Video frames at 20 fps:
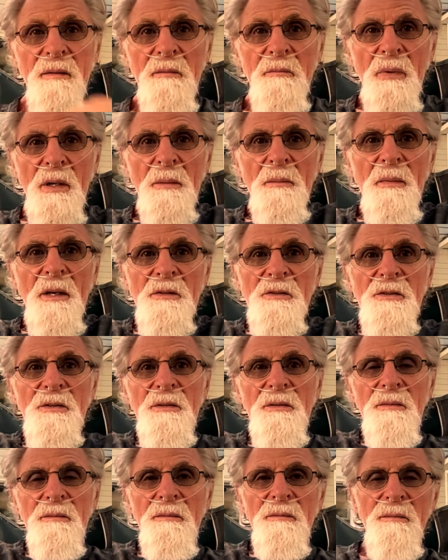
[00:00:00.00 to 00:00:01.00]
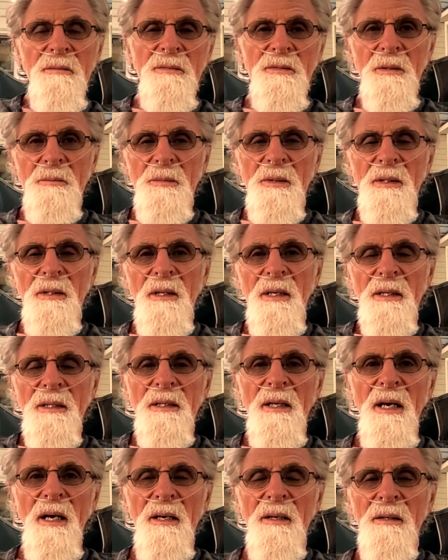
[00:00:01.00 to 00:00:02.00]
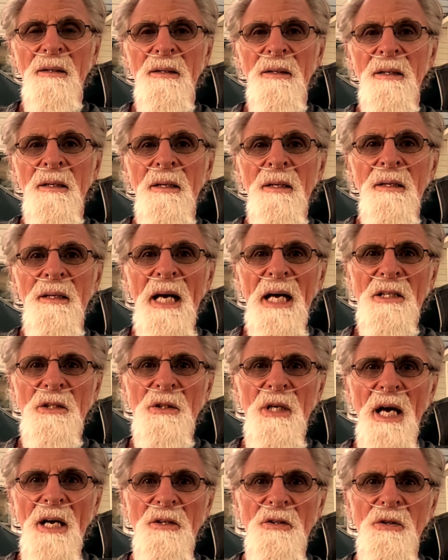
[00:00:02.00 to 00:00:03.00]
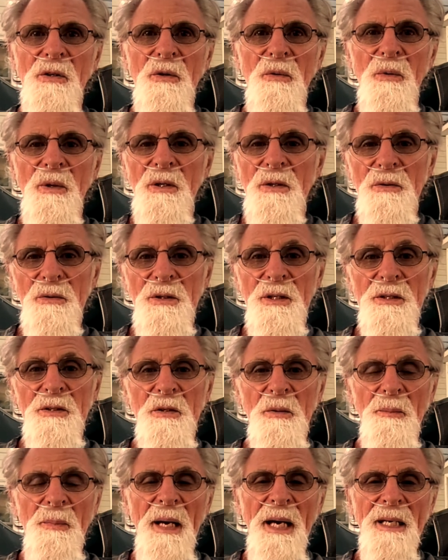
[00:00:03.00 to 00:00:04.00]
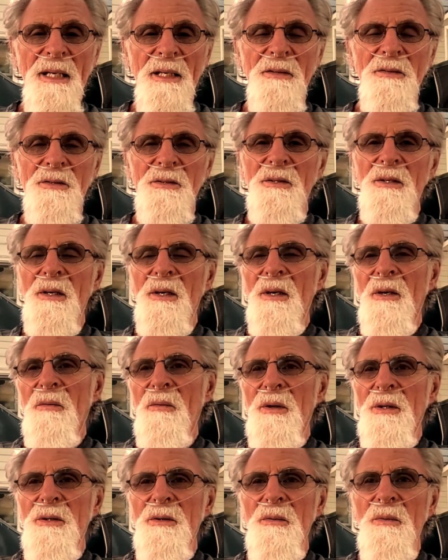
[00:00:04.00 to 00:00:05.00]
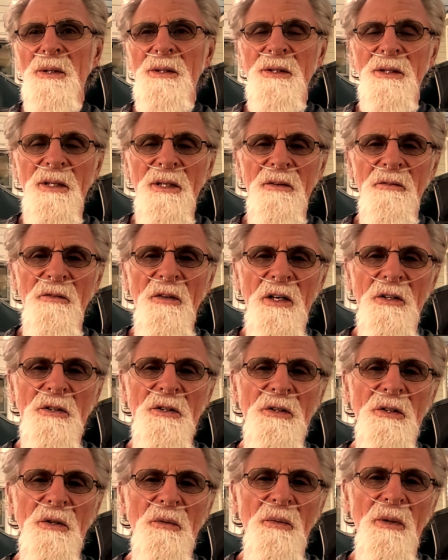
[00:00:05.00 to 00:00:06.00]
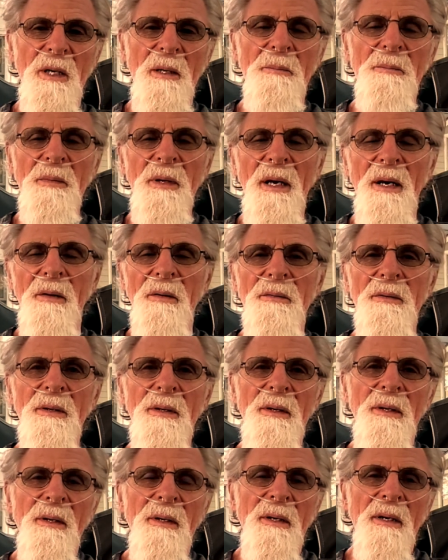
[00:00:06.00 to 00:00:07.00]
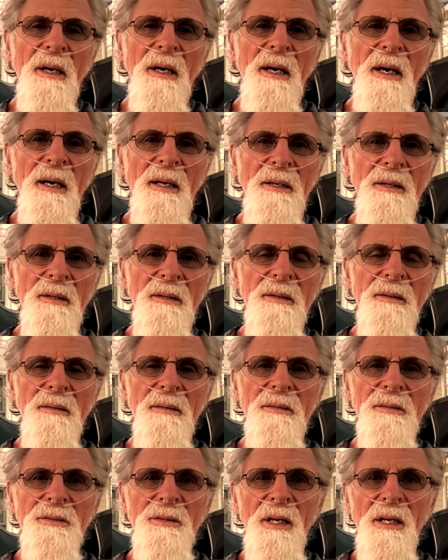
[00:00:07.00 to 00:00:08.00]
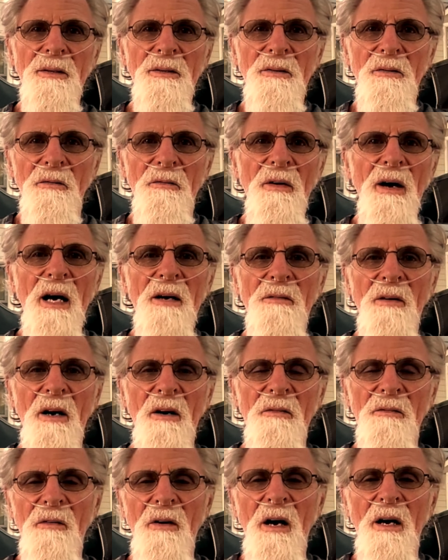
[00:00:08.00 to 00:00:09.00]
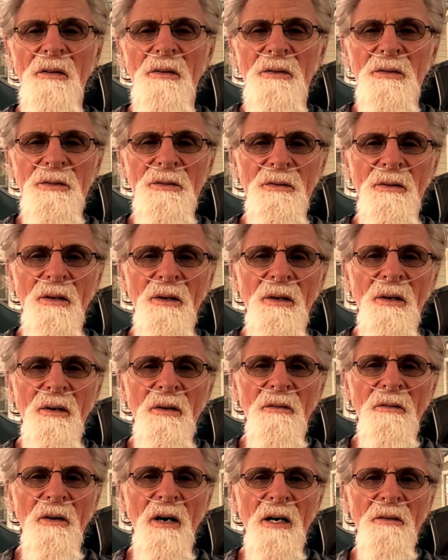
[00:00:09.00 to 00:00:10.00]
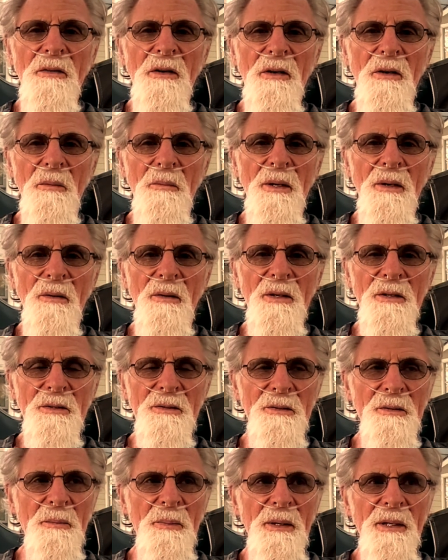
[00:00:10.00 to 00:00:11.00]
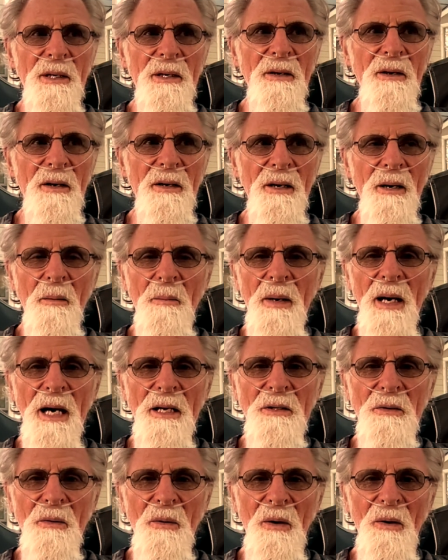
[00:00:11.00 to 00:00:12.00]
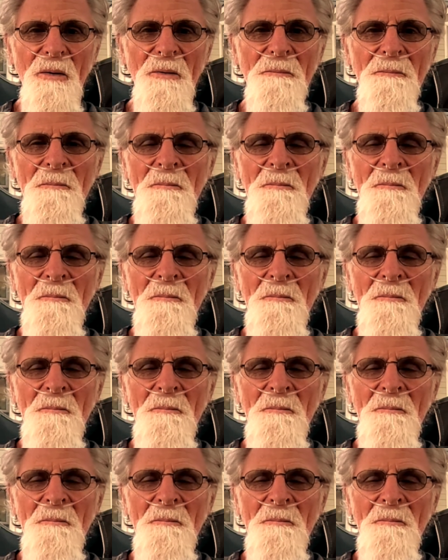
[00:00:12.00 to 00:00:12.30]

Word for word: pretty much something like that. That's actually where you did your penance. When you went to confession, you went up and knelt and said your five Our Fathers and five Hail Marys, depending on how bad you were.